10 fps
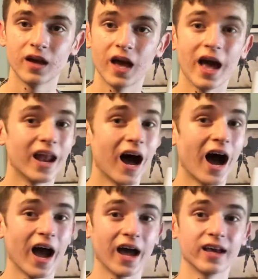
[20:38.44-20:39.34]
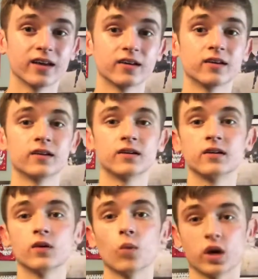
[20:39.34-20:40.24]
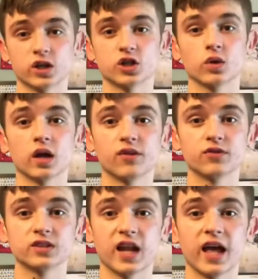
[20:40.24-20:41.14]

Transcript: And I want to show love today.